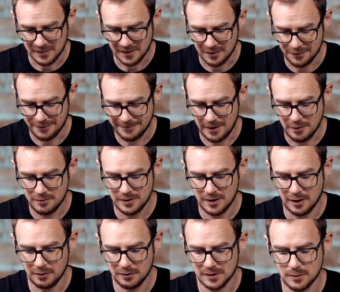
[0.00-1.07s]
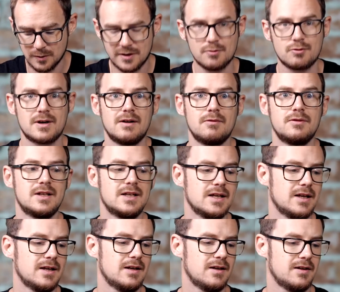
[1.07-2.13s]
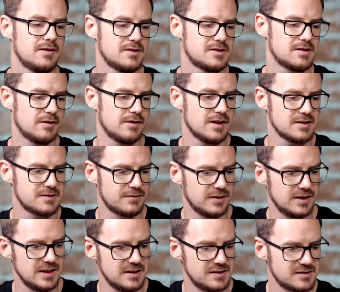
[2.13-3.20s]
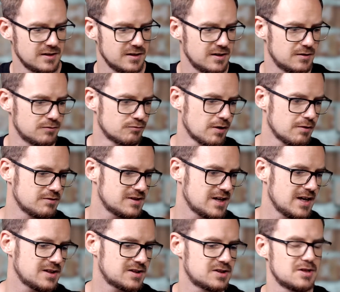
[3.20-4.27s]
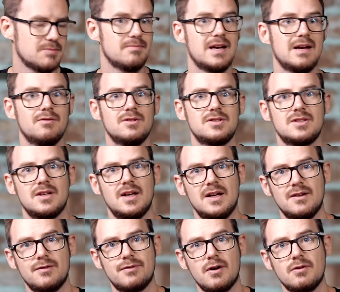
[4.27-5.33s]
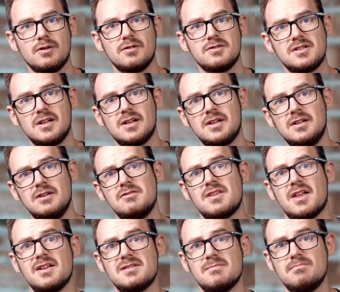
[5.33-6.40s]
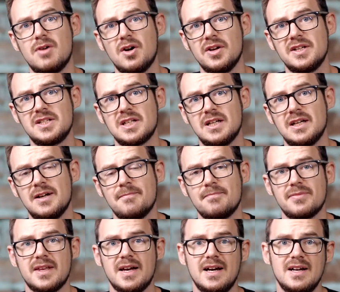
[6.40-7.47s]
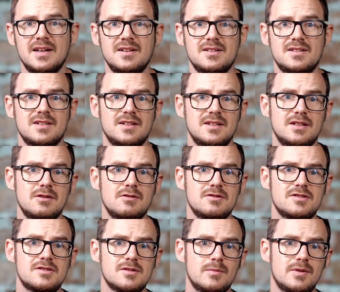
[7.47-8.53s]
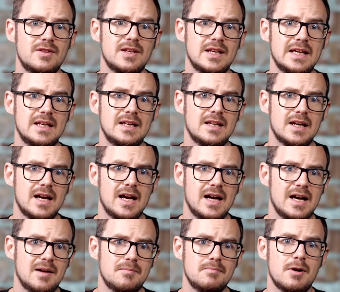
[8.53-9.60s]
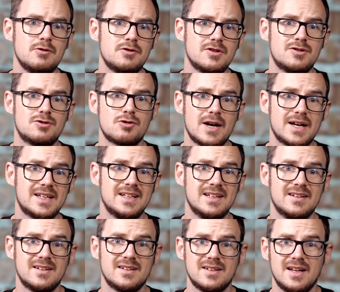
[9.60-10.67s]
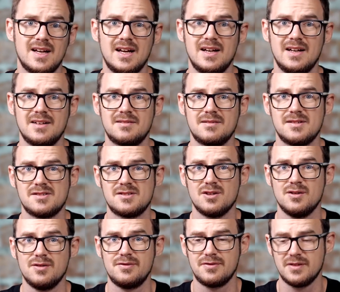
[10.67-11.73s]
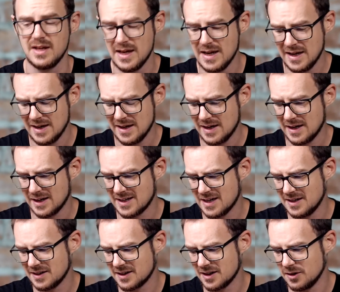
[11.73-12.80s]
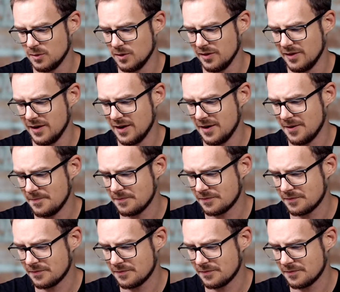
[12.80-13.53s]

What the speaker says: Phone holder with crown gear. So that's for the side rosette to mount your phone on, so you can use that as a monitor and use some of the motion tracking stuff. Again, I kind of want that.